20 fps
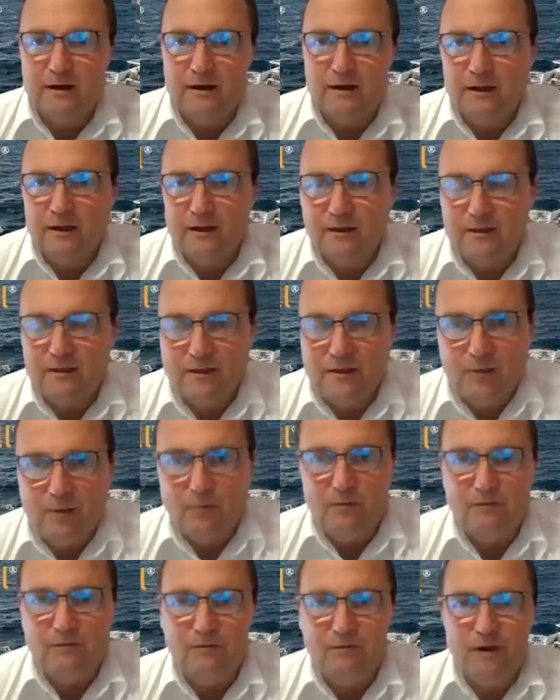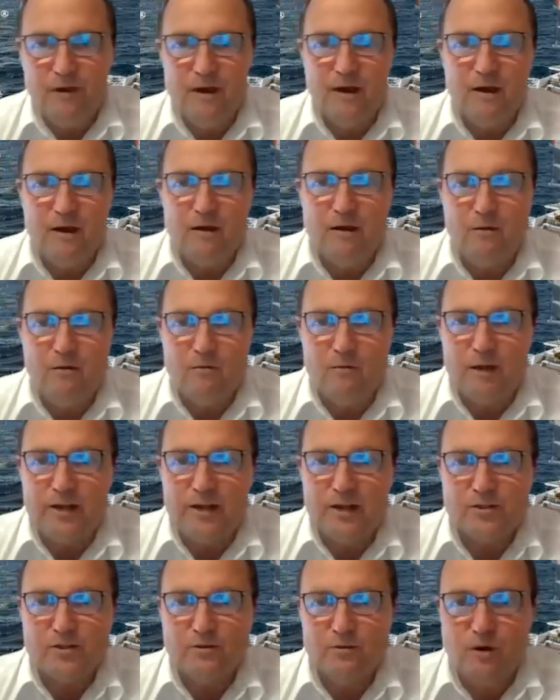He's there with
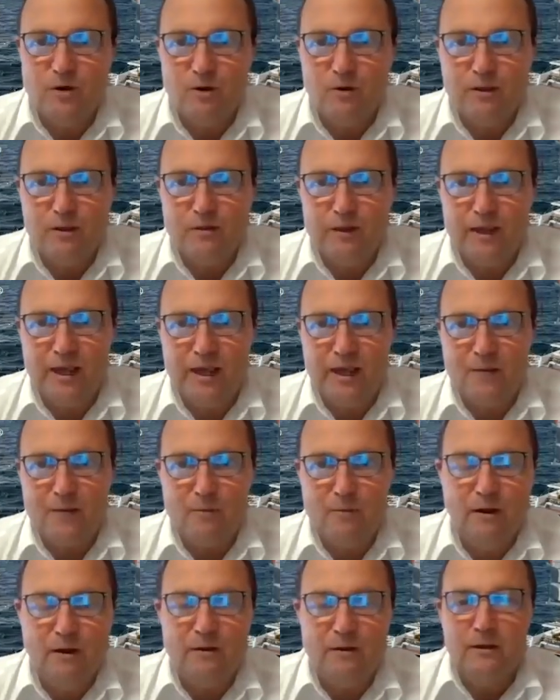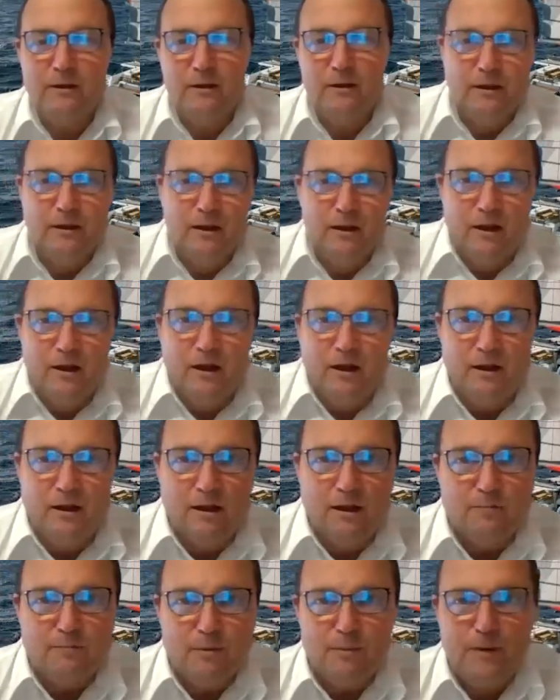Rachel holding the camera,
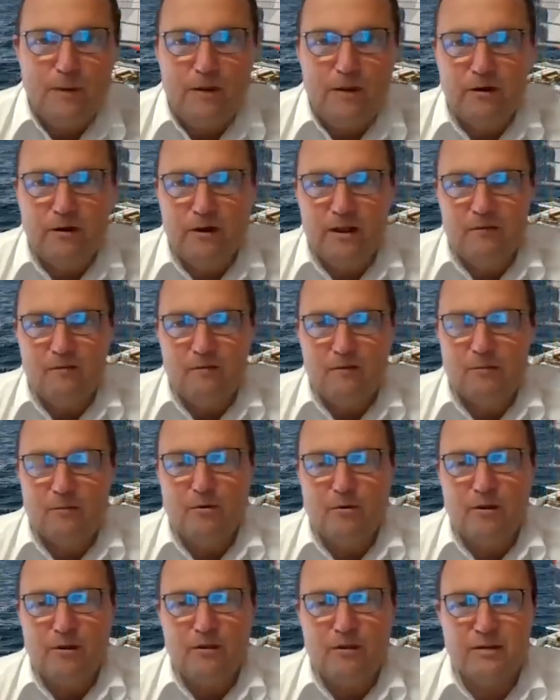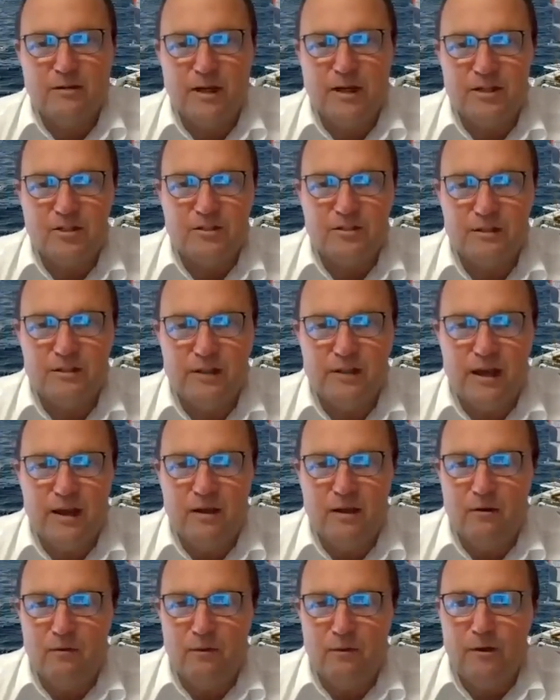preparing to give us a presentation today
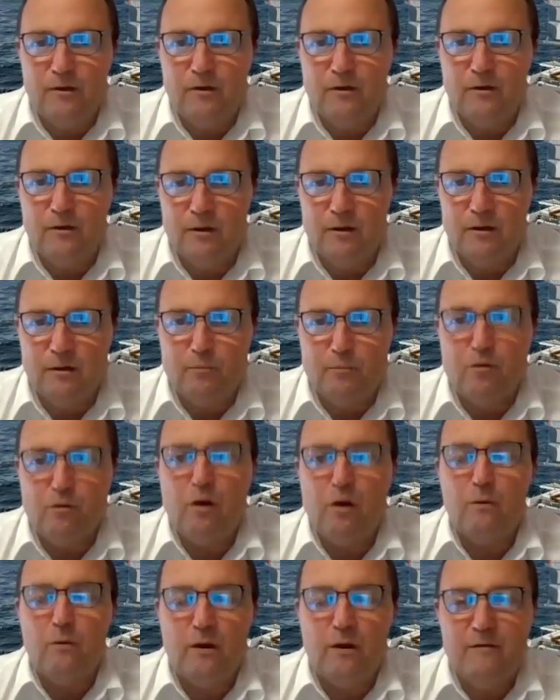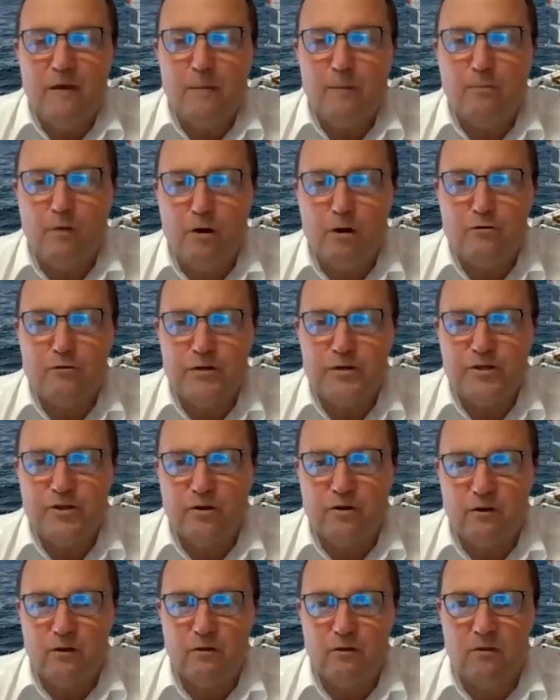on the one of our brokerage
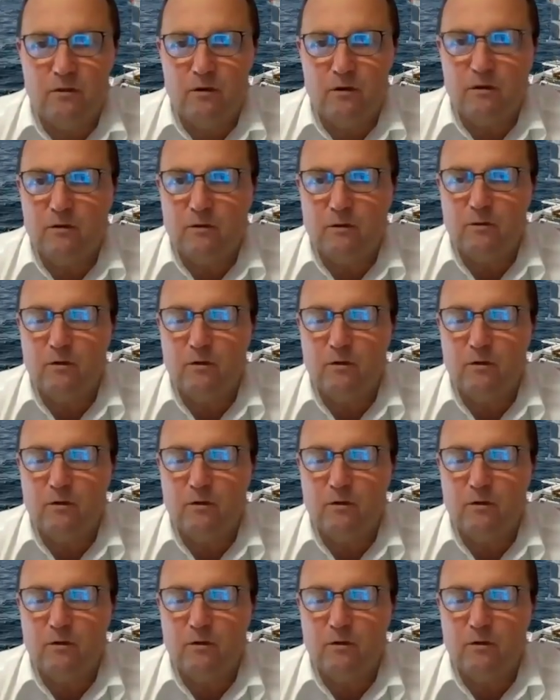yachts, the